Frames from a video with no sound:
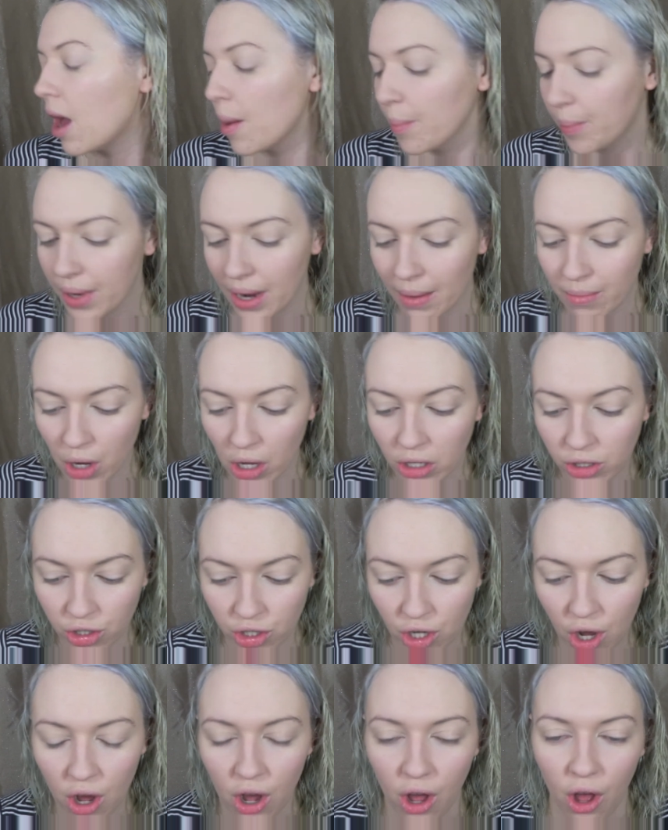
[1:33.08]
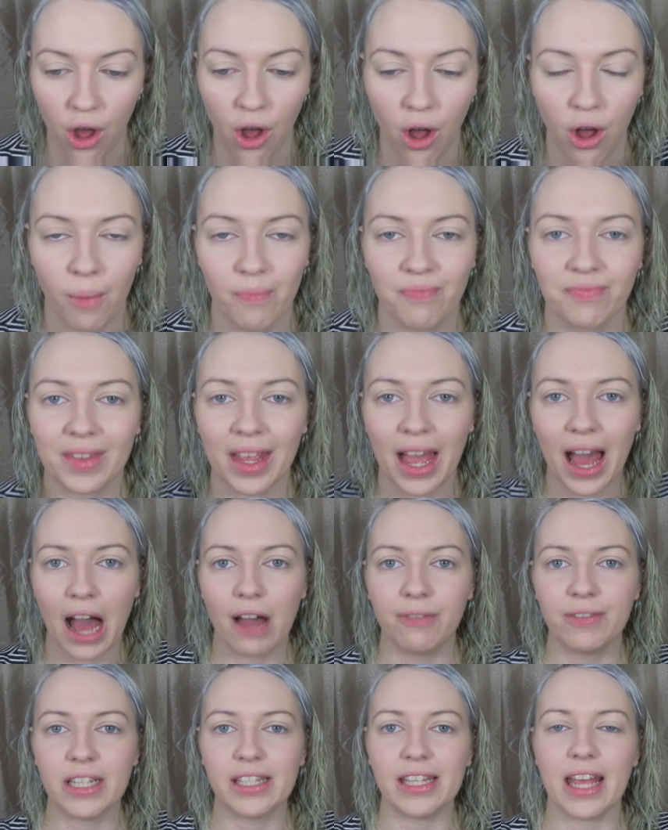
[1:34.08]
but I'm not sure. I
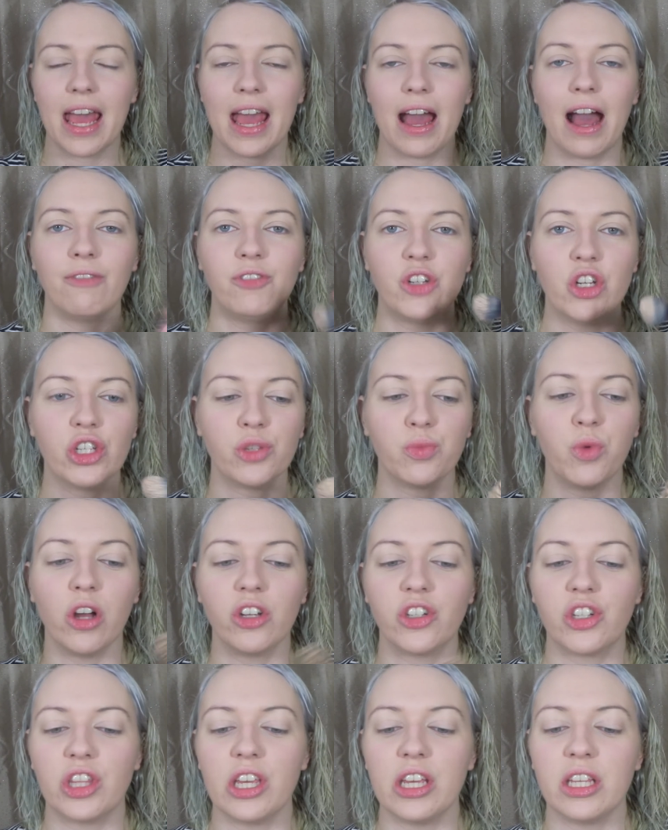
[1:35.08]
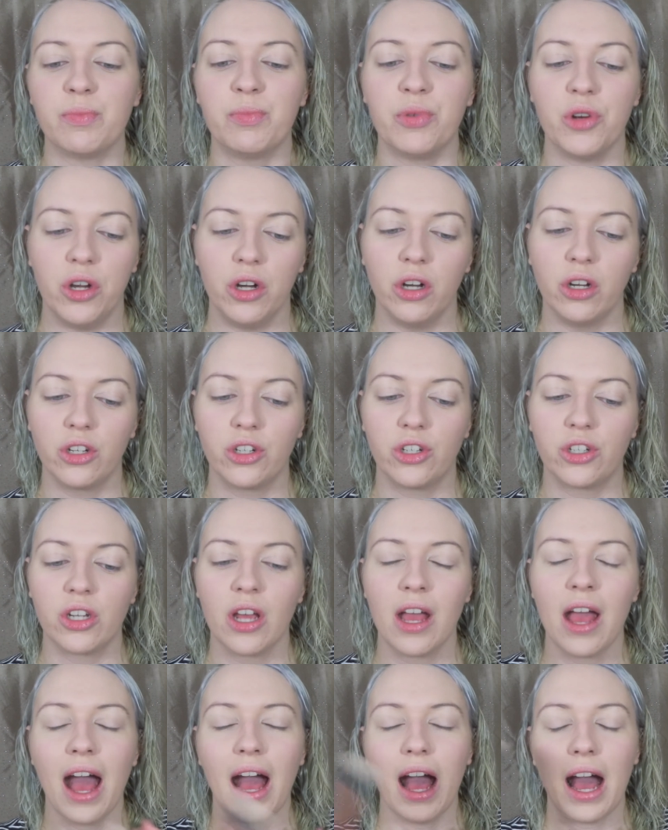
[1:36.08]
have to say, I've just washed this
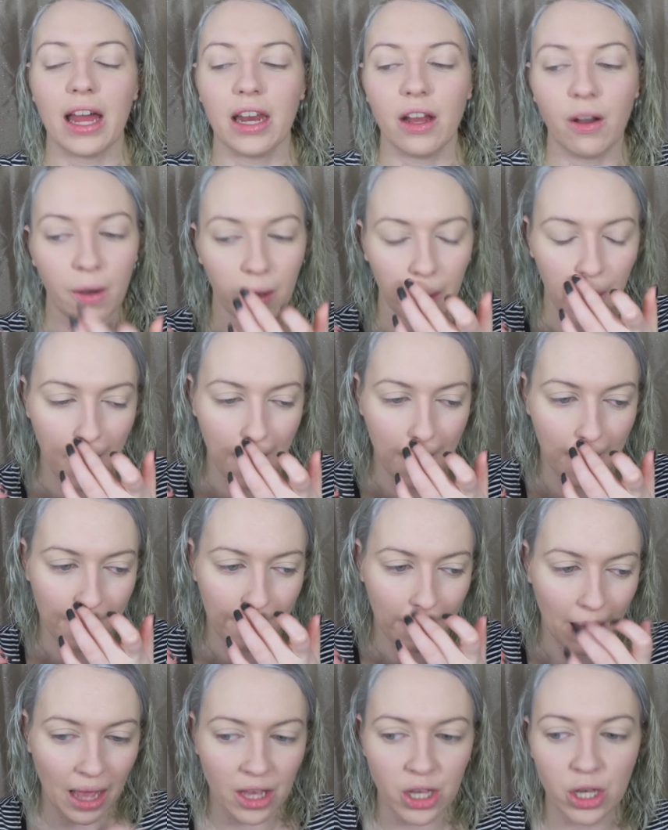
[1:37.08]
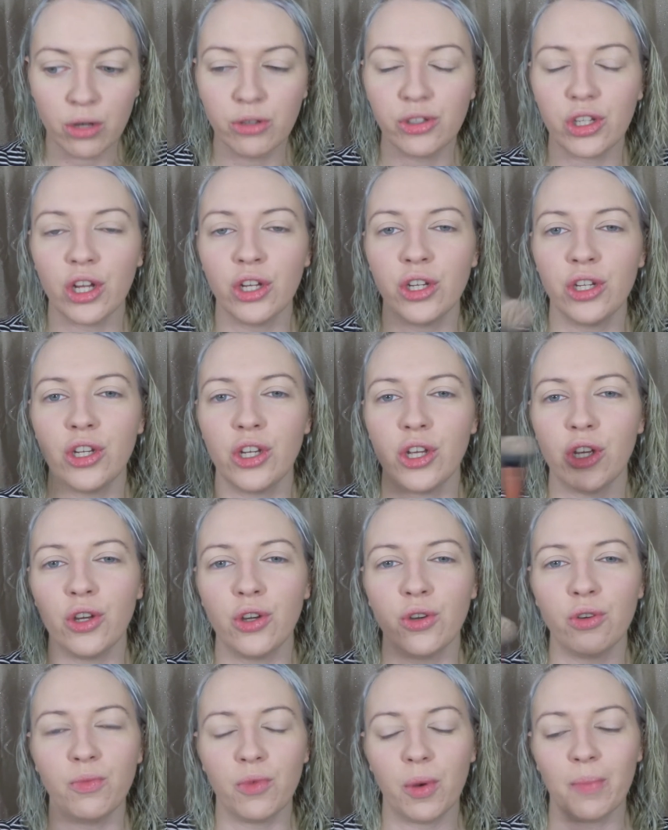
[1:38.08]
brush, and I um, I used a
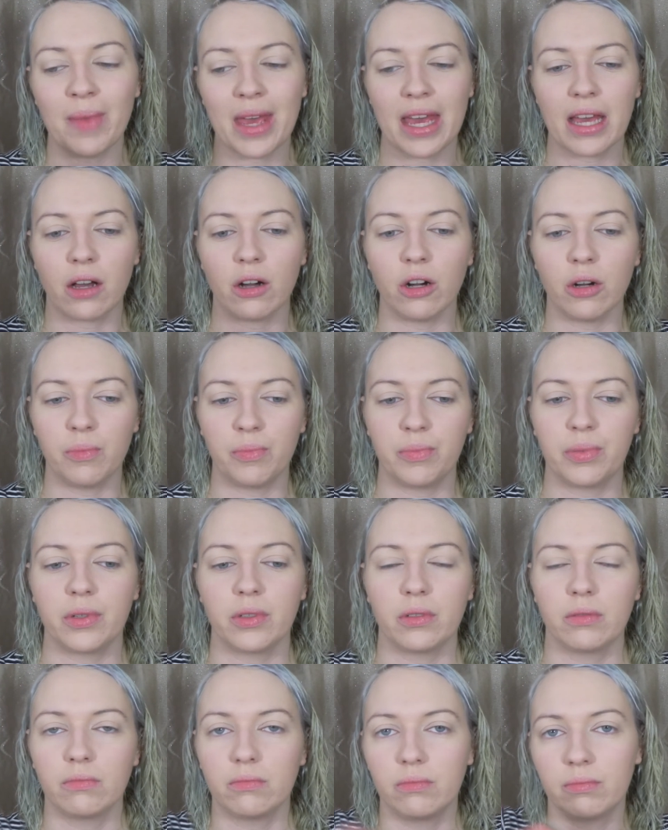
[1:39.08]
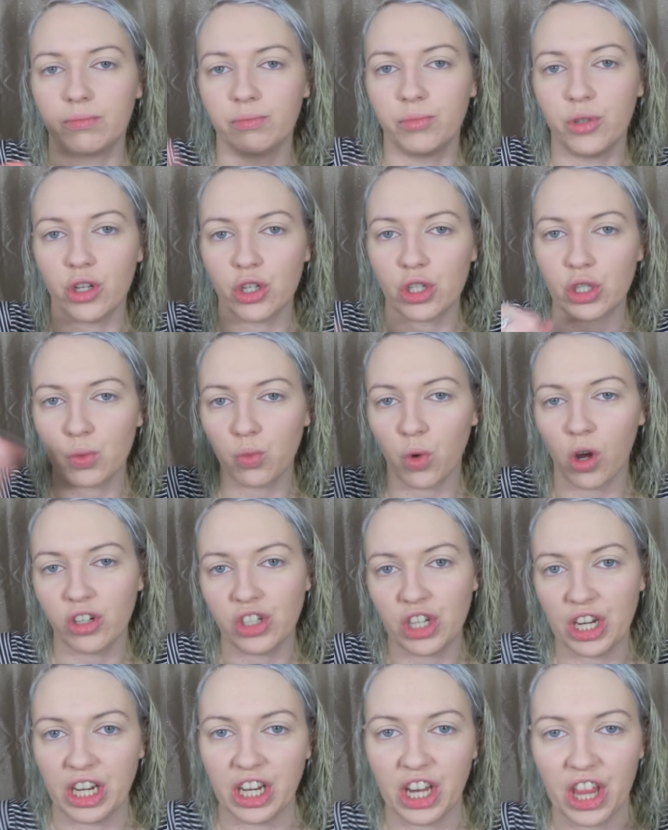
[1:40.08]
new makeup brush
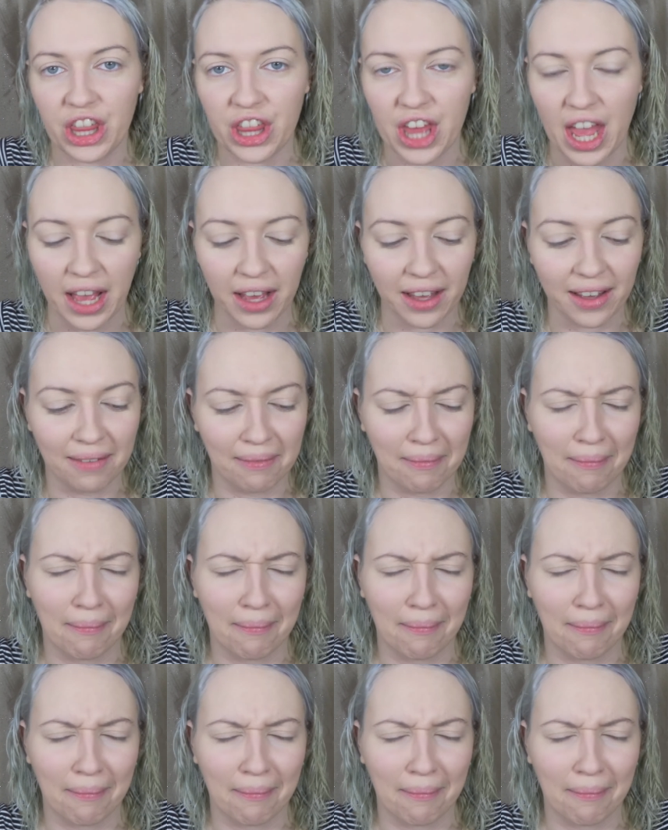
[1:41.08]
washing thing